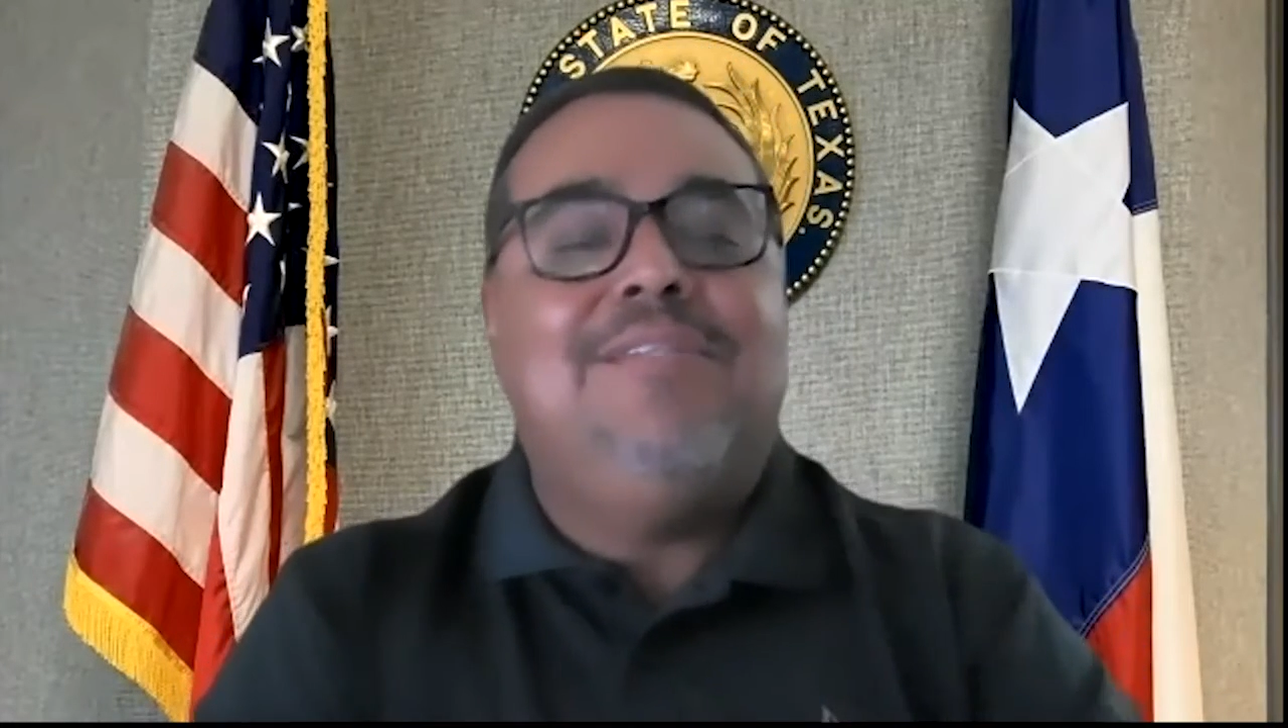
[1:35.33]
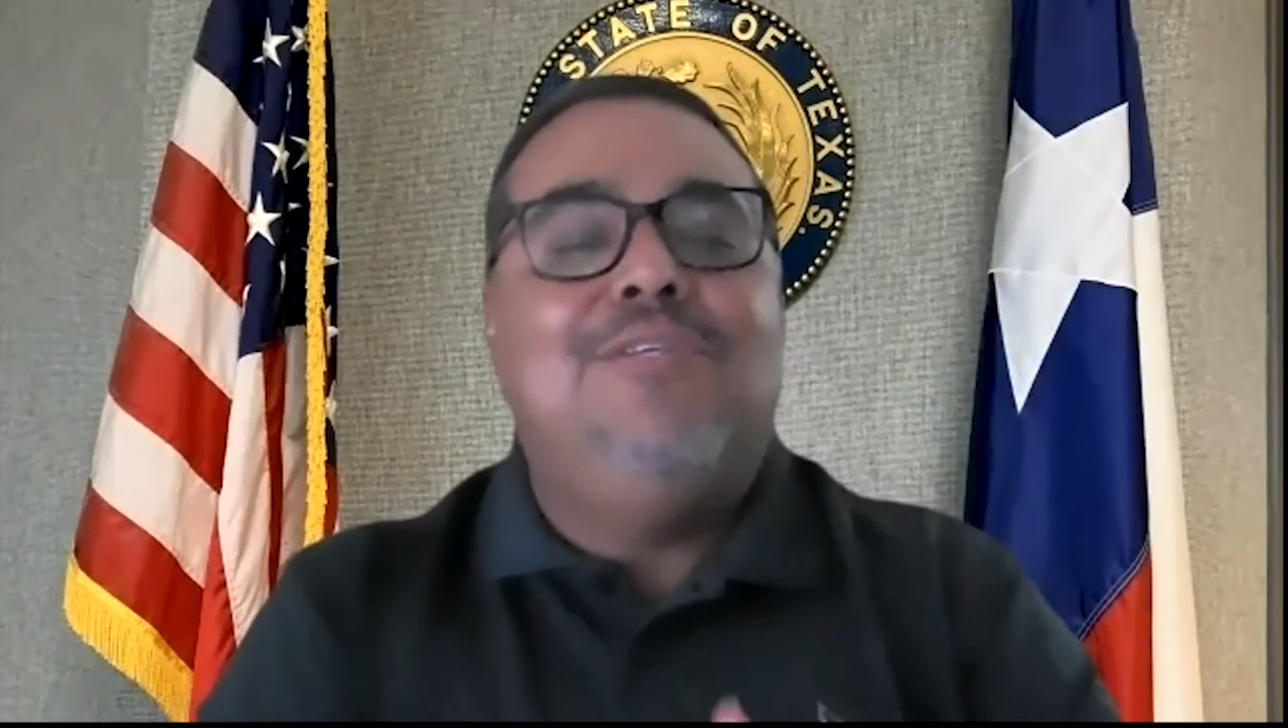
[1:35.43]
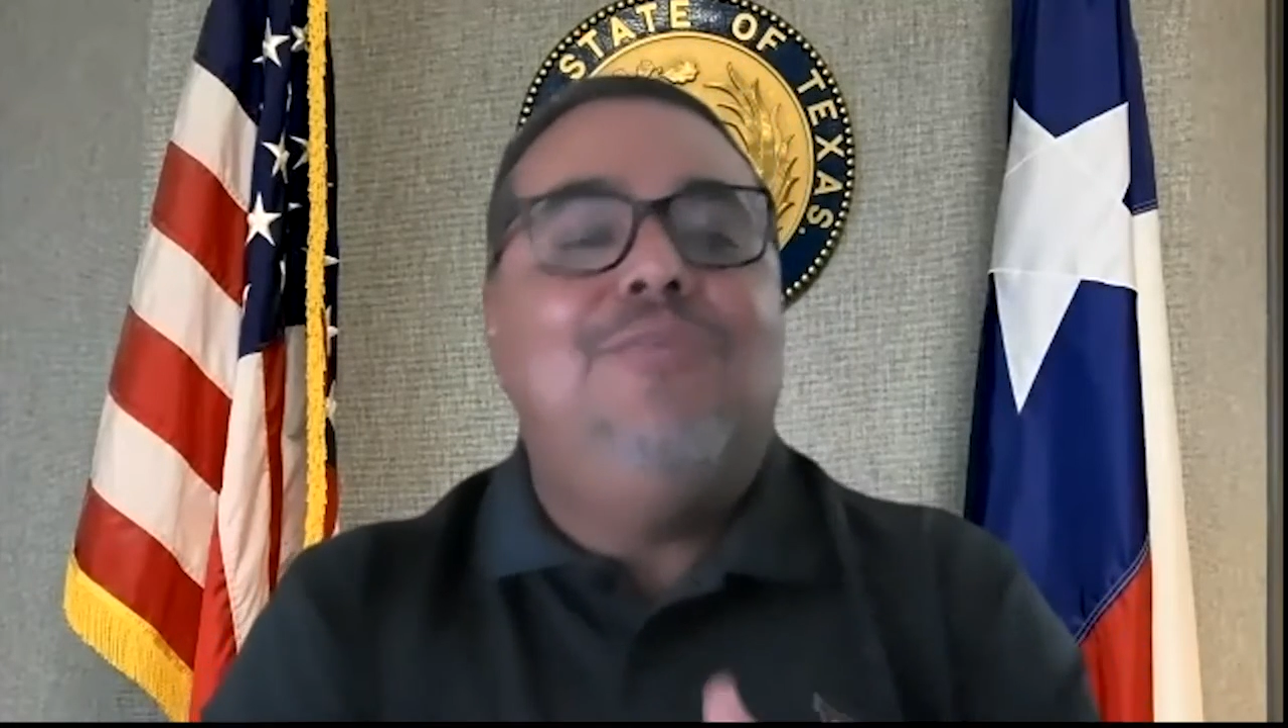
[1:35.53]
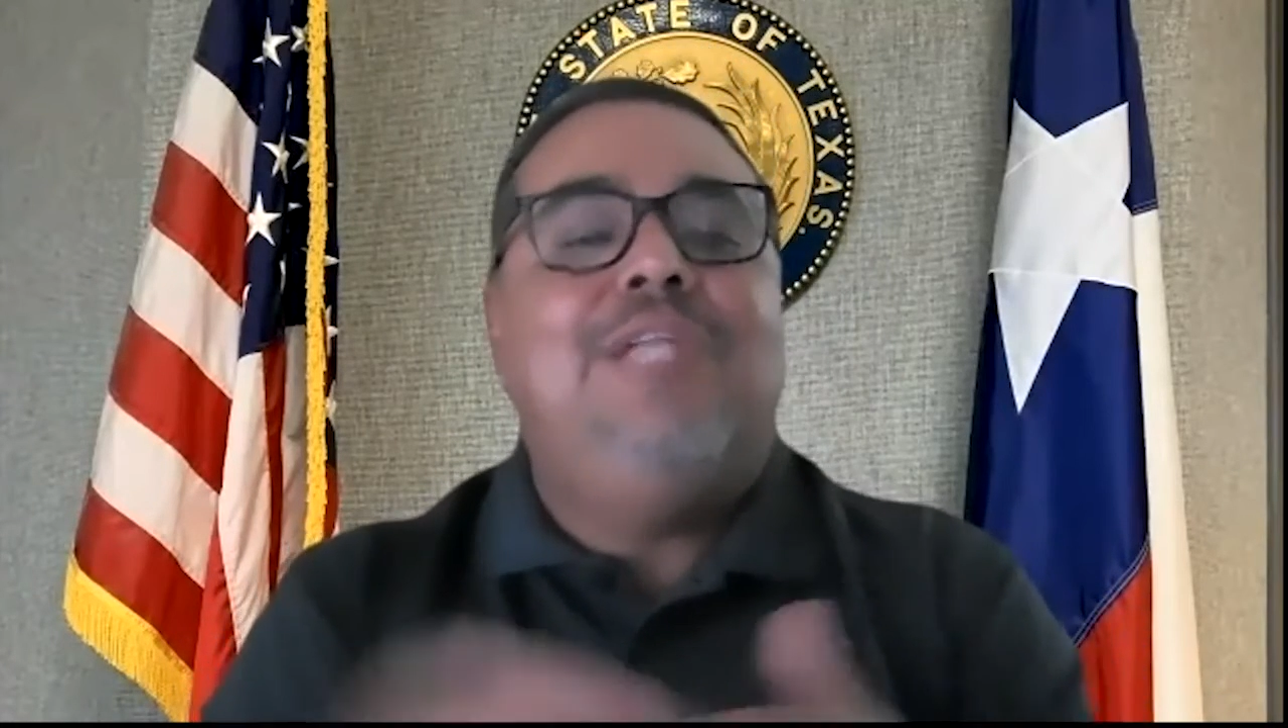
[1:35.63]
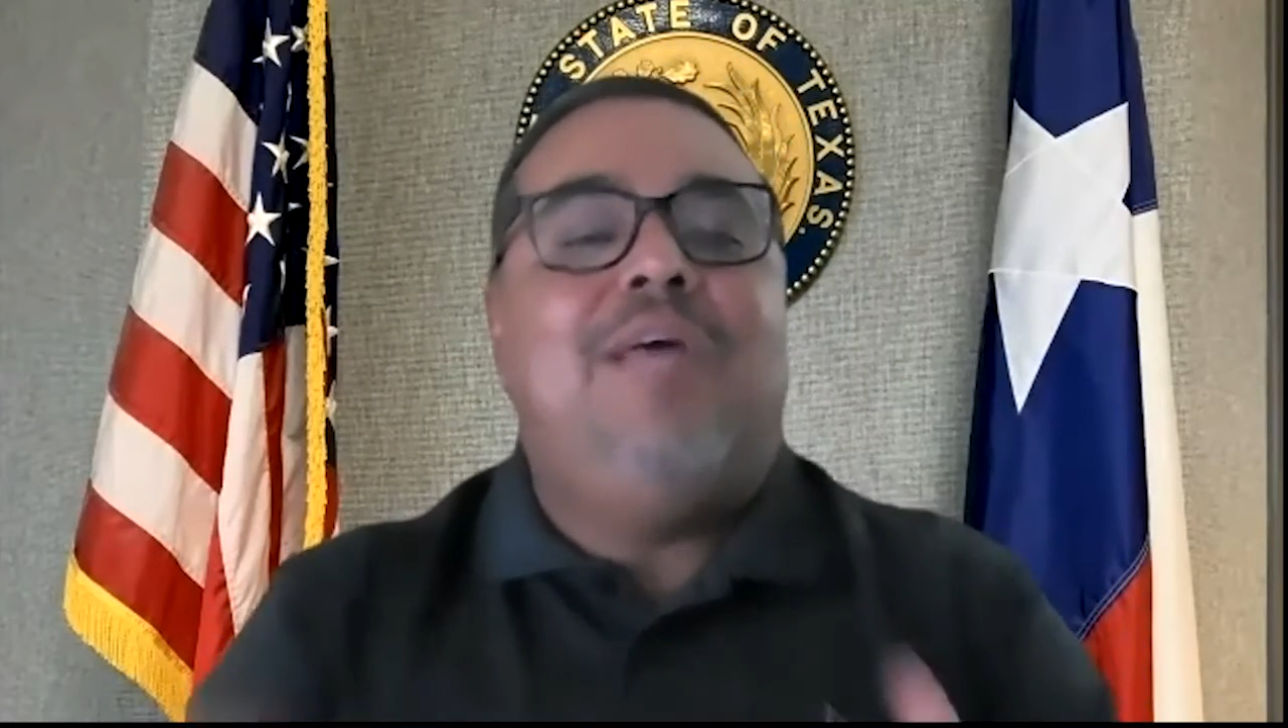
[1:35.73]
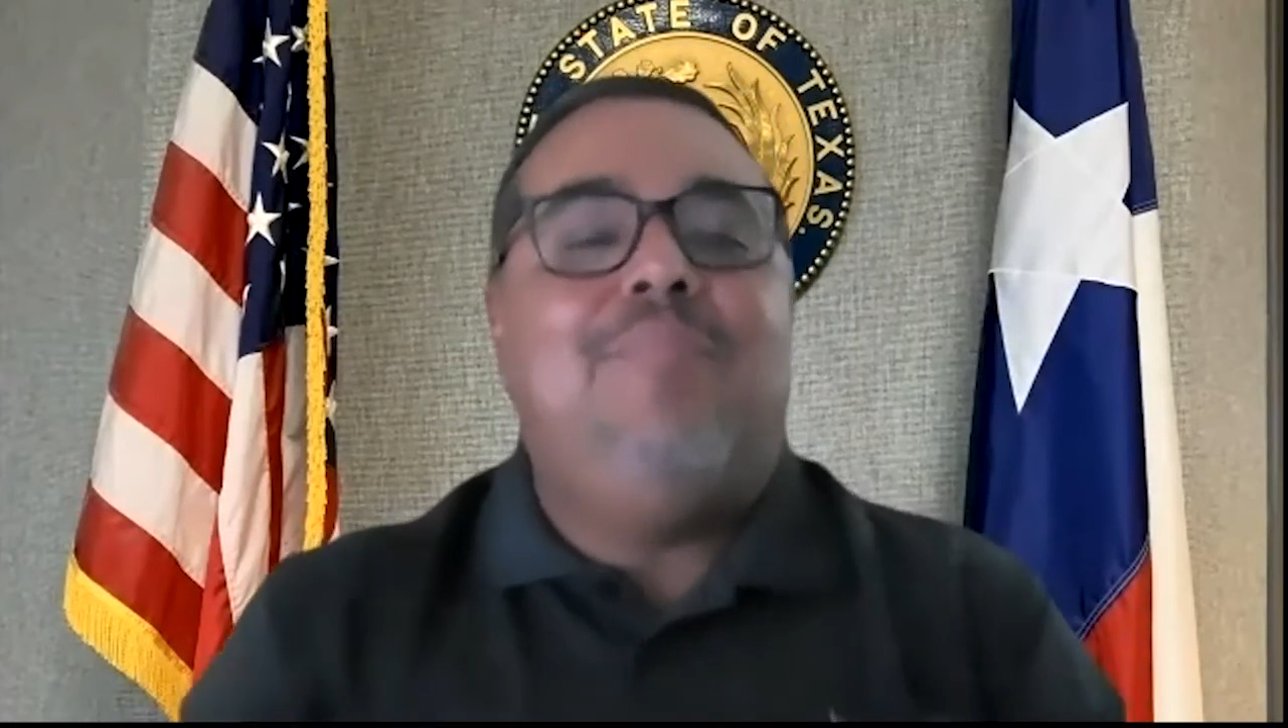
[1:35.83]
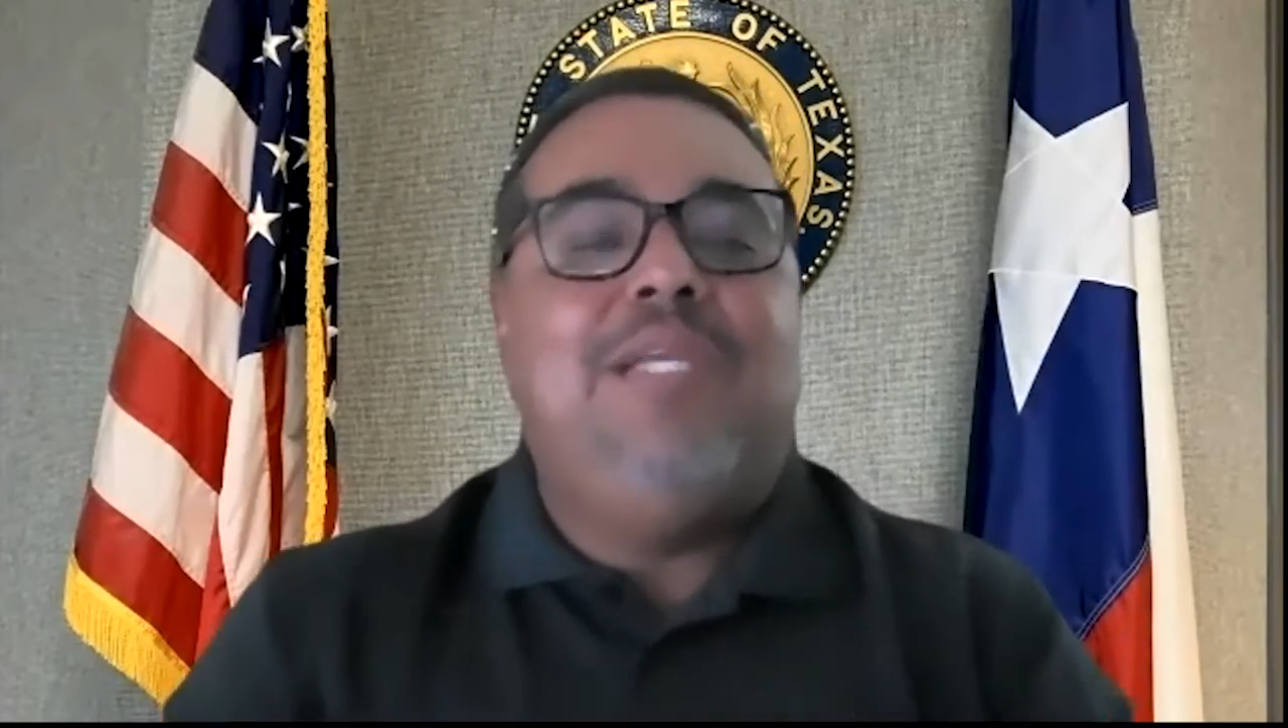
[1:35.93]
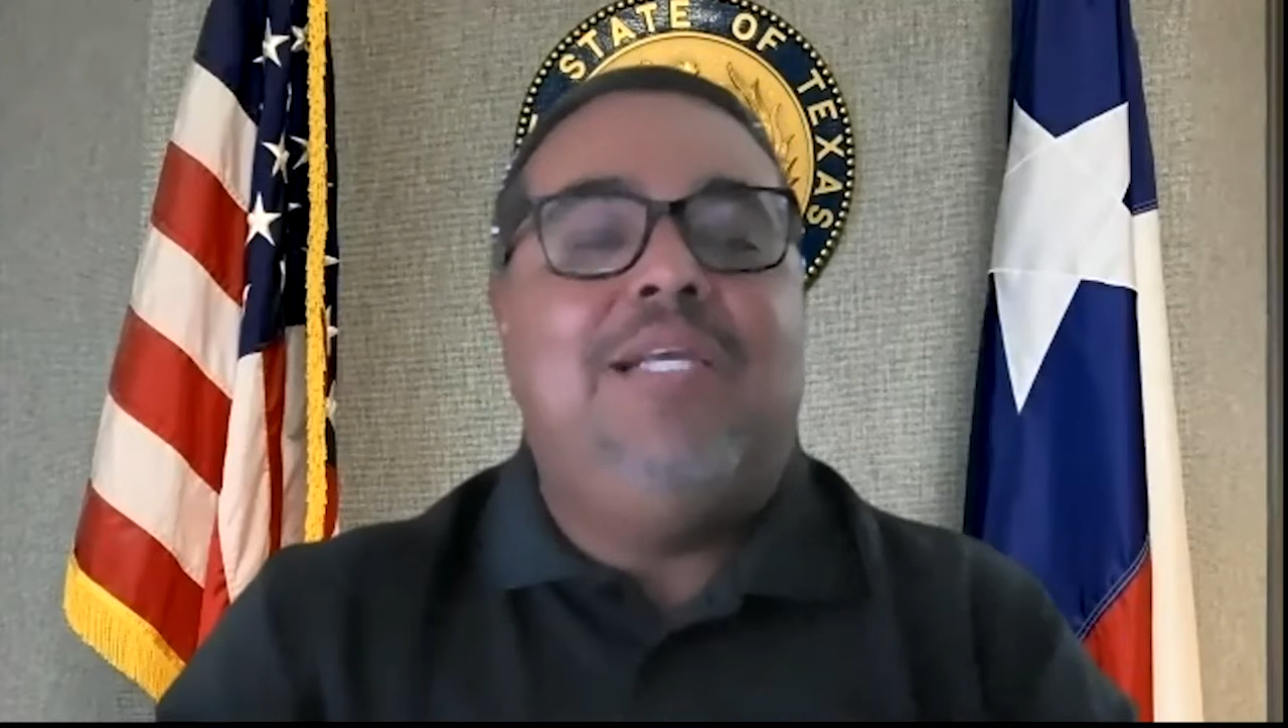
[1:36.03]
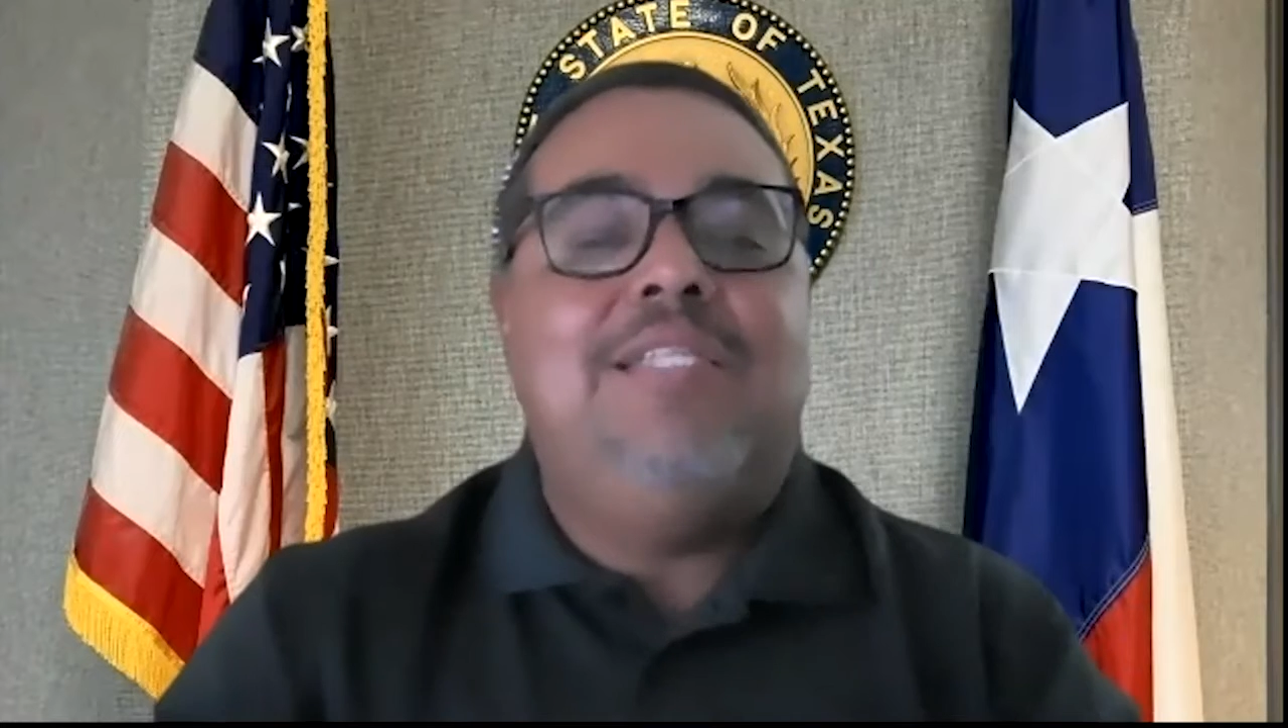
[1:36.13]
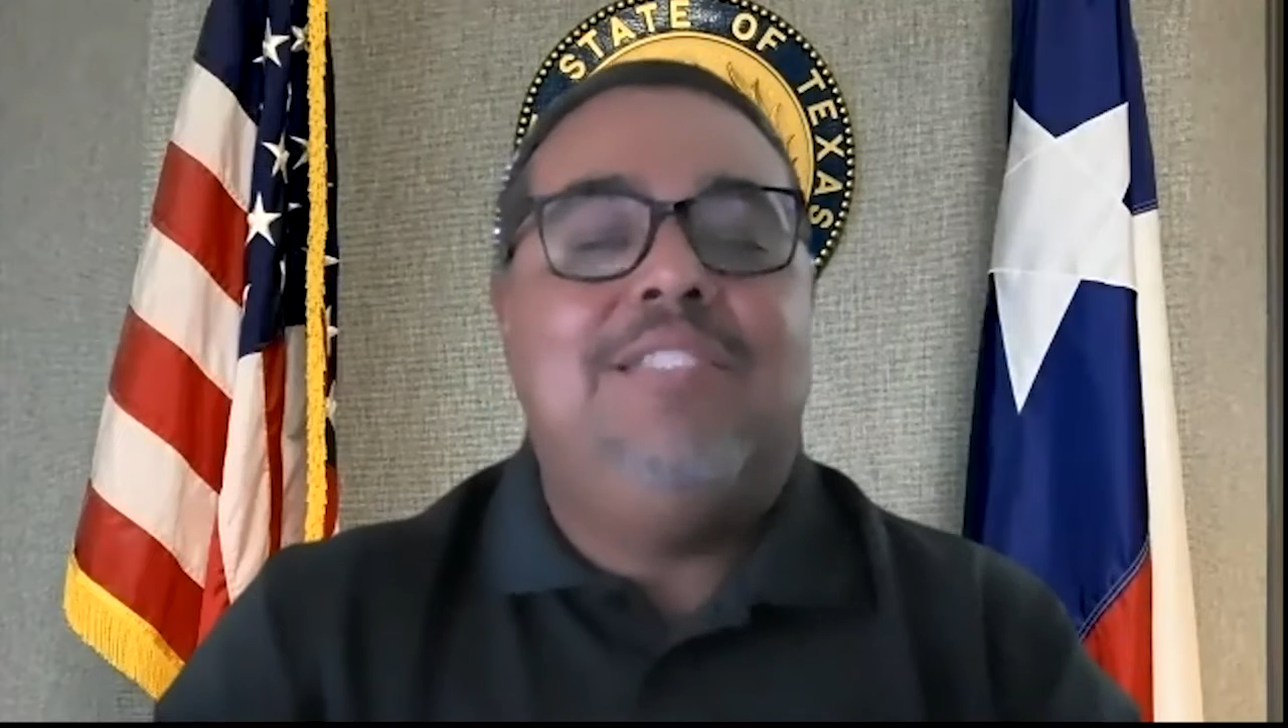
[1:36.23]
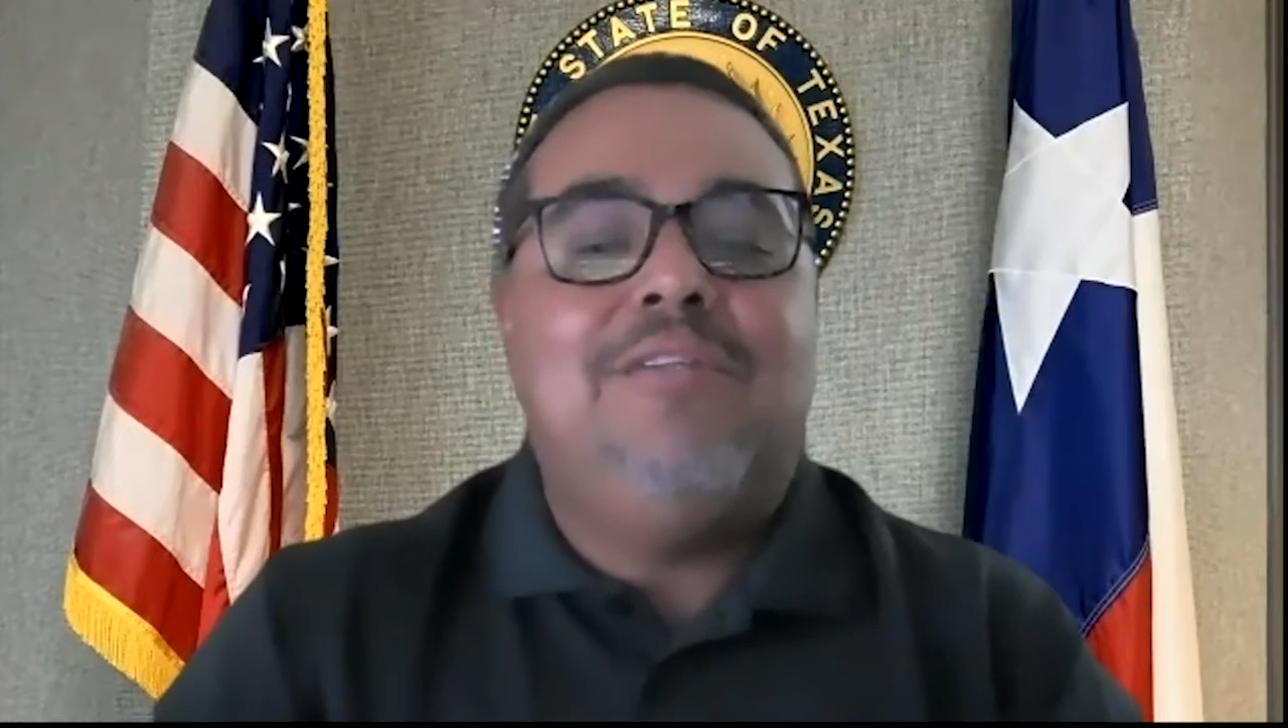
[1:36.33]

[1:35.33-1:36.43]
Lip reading: do that because